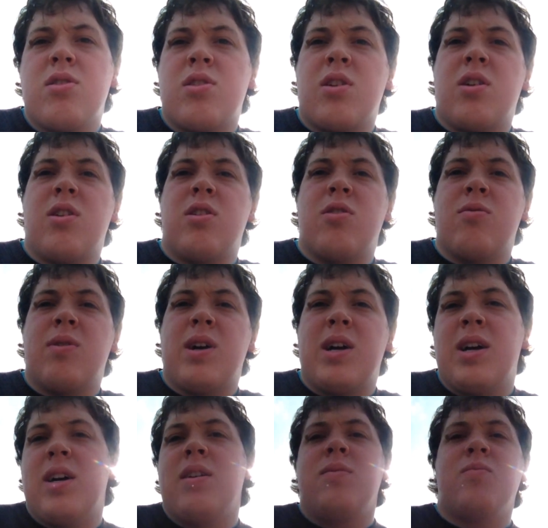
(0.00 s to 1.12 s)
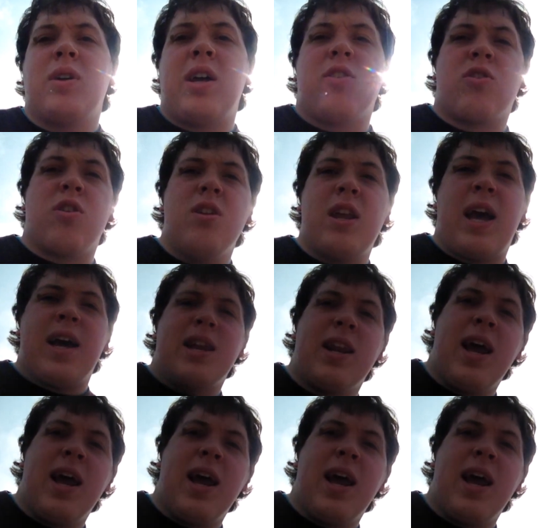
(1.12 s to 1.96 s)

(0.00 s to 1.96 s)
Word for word: so that's good. And